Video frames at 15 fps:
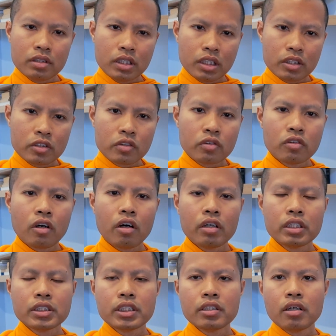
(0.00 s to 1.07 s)
the true
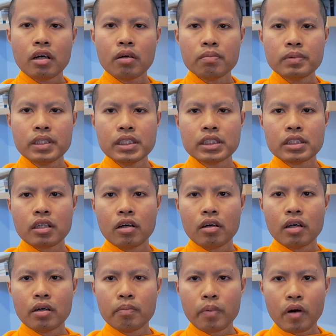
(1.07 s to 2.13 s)
origin of these
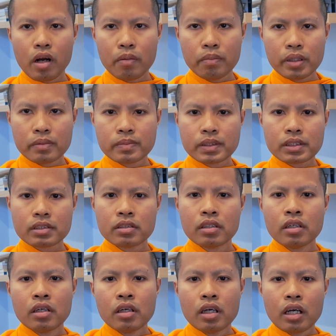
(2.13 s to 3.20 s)
problems,
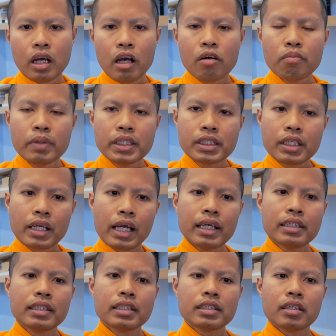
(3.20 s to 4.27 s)
our
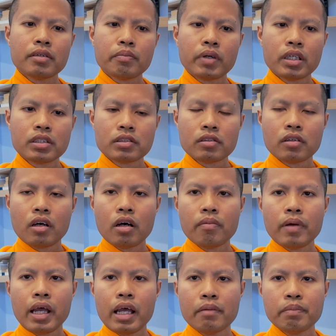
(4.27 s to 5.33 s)
misguided pursuit
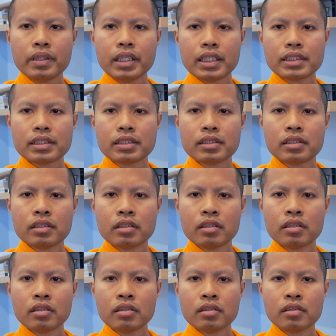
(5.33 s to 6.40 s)
of happiness.
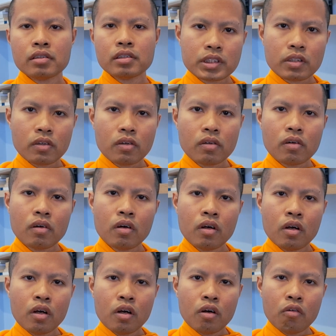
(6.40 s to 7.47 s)
So,
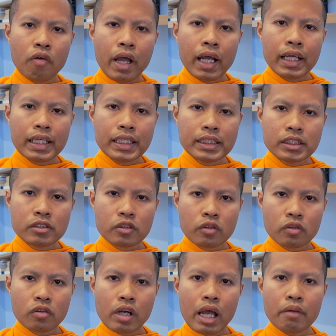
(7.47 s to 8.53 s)
where is
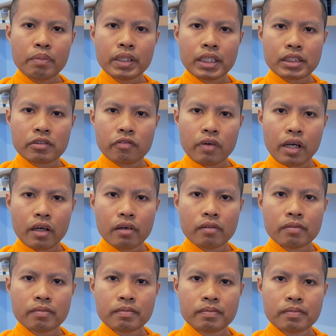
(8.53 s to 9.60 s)
true happiness
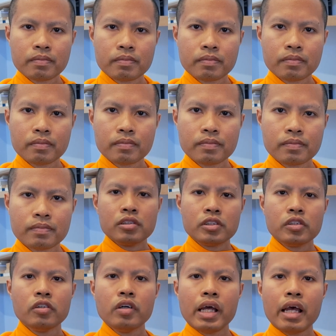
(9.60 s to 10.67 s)
found?
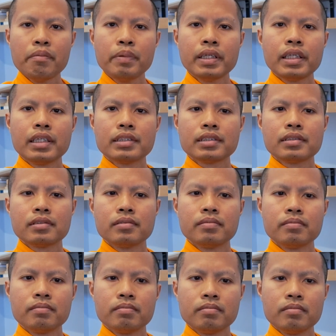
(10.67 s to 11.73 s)
True happiness
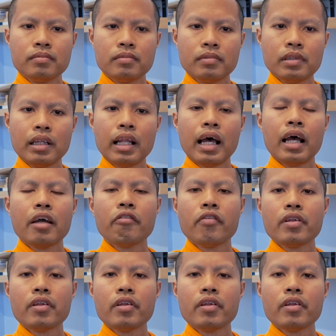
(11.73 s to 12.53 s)
lies